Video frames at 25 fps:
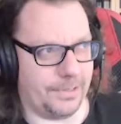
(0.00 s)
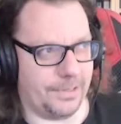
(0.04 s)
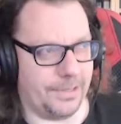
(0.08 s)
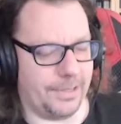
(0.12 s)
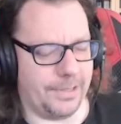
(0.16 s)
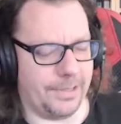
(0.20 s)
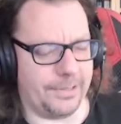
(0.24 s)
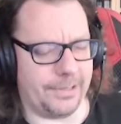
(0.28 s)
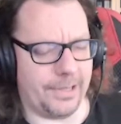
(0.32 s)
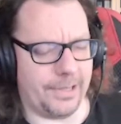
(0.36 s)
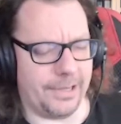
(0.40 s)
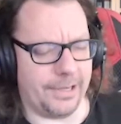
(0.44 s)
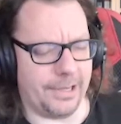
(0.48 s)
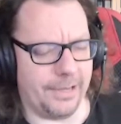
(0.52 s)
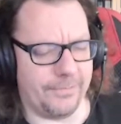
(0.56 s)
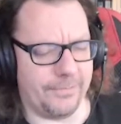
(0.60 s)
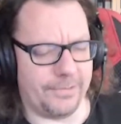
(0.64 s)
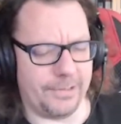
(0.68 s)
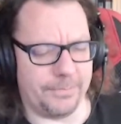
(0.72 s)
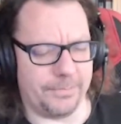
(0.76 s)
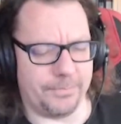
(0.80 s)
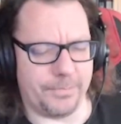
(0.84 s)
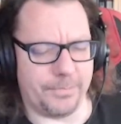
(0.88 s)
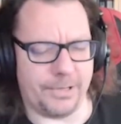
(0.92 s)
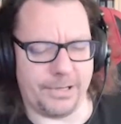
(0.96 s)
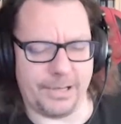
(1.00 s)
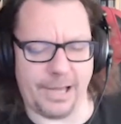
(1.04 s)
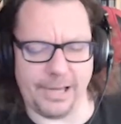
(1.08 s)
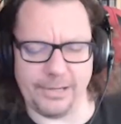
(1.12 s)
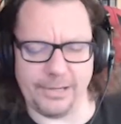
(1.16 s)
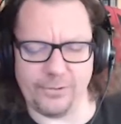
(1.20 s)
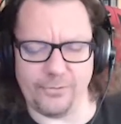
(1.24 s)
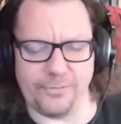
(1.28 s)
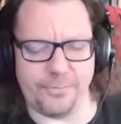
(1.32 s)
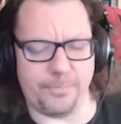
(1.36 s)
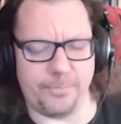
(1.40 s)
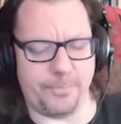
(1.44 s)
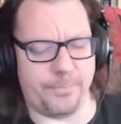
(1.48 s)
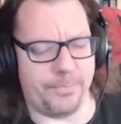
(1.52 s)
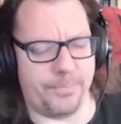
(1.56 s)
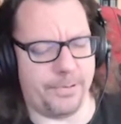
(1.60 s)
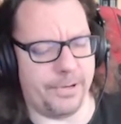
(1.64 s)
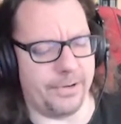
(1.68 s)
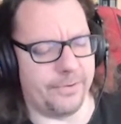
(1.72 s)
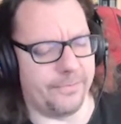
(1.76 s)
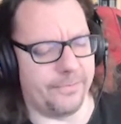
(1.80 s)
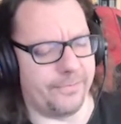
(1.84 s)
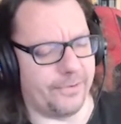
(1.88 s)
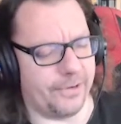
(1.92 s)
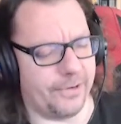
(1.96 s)
and I have the kind of
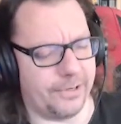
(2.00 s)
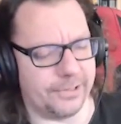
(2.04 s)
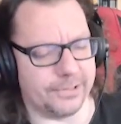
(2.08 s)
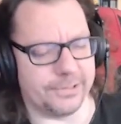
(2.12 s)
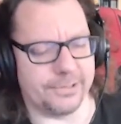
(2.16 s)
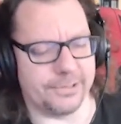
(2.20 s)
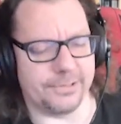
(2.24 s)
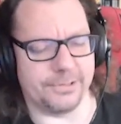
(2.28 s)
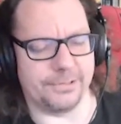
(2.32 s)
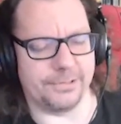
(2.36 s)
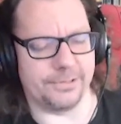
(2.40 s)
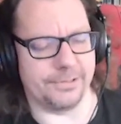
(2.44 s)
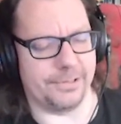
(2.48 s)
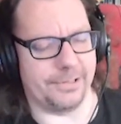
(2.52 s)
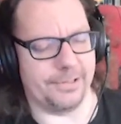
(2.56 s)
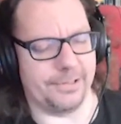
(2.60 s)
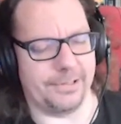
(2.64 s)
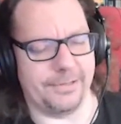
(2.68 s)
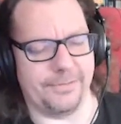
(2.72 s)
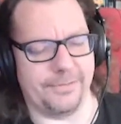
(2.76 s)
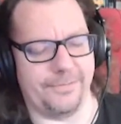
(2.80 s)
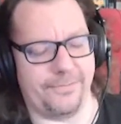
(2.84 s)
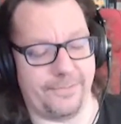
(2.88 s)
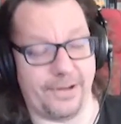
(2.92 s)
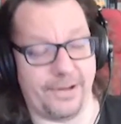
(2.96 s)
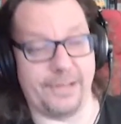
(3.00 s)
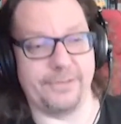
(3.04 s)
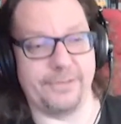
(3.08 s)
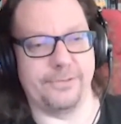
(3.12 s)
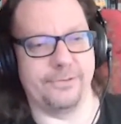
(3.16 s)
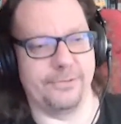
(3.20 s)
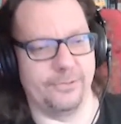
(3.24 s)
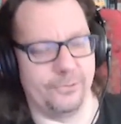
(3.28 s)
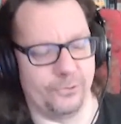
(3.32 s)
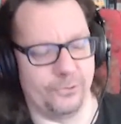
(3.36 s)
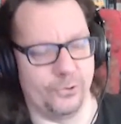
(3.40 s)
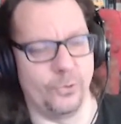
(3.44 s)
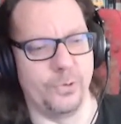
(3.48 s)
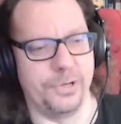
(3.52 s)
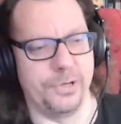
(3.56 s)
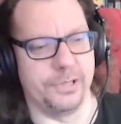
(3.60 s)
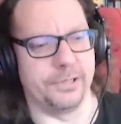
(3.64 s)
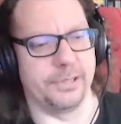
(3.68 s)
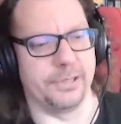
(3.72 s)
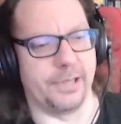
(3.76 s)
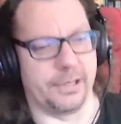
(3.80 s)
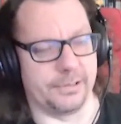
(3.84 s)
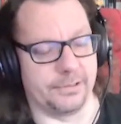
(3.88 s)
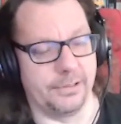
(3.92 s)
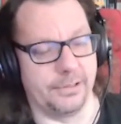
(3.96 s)
perverse fun
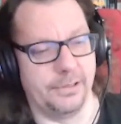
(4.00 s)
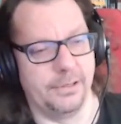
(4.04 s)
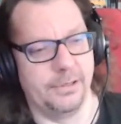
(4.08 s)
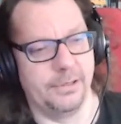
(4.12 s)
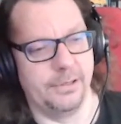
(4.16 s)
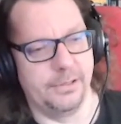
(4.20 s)
doing that,